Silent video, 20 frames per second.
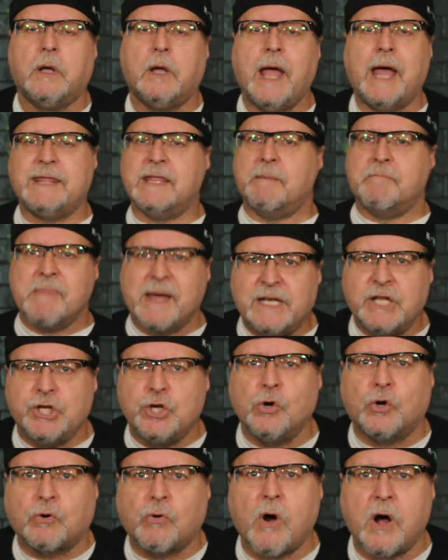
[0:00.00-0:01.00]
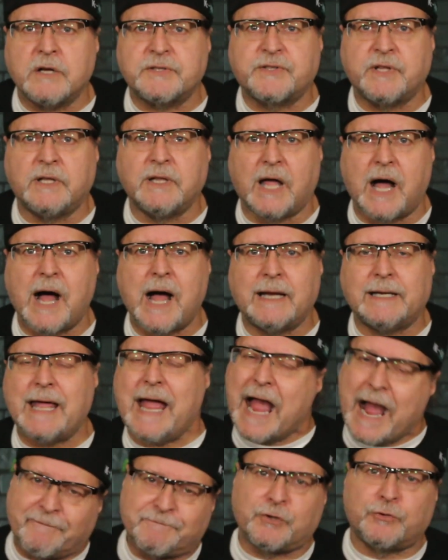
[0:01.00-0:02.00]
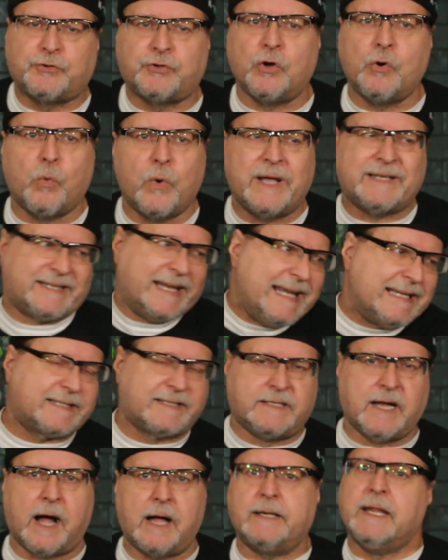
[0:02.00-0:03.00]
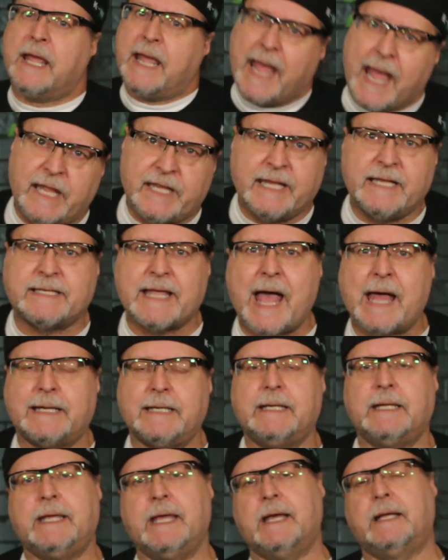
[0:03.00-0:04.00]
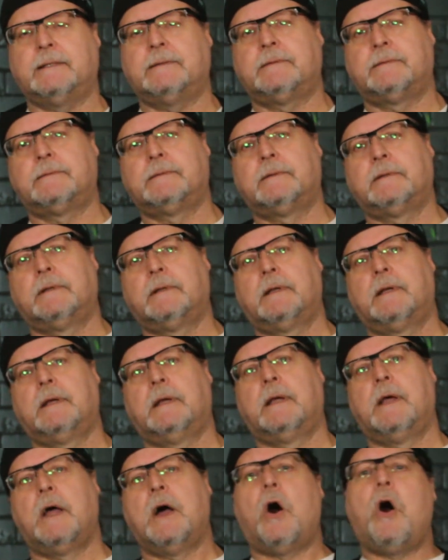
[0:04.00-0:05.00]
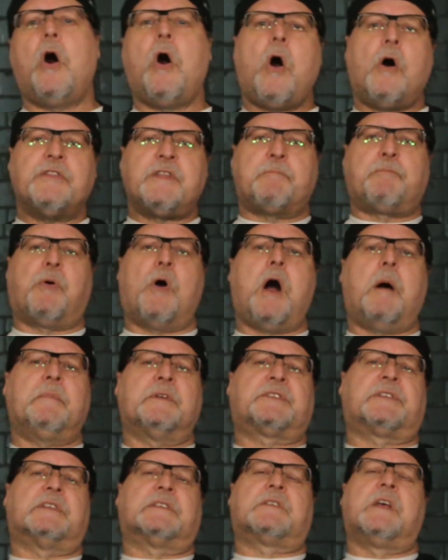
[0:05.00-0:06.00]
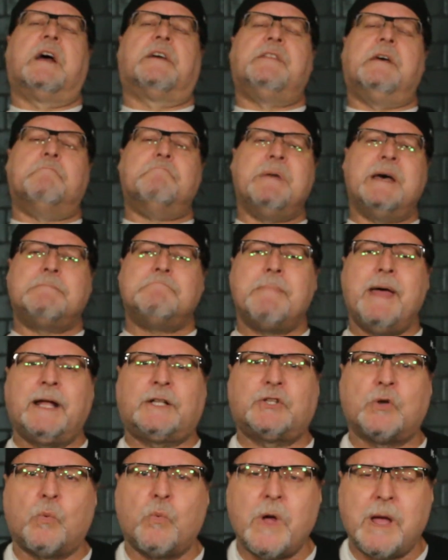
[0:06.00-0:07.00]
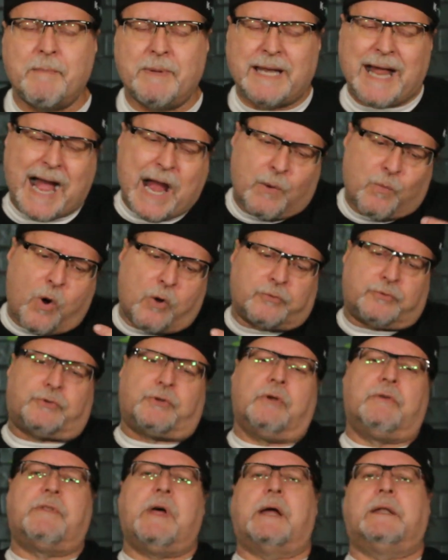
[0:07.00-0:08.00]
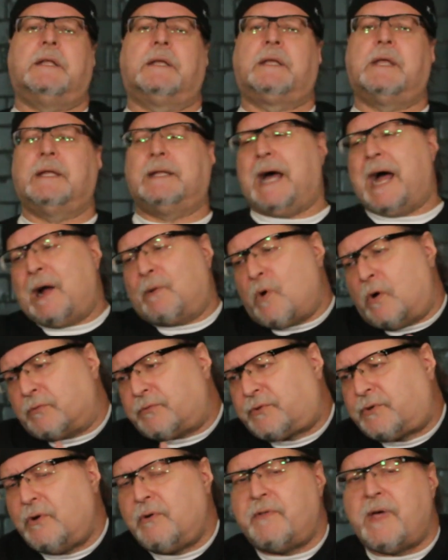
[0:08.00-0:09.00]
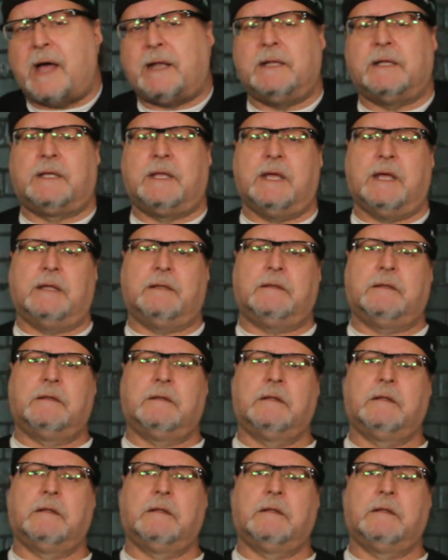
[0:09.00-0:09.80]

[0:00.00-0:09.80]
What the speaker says: And the minute you cross the line, after 2 weeks, he's done and he's at it again. All the promises that men make to women, I won't do that again. I won't do that again.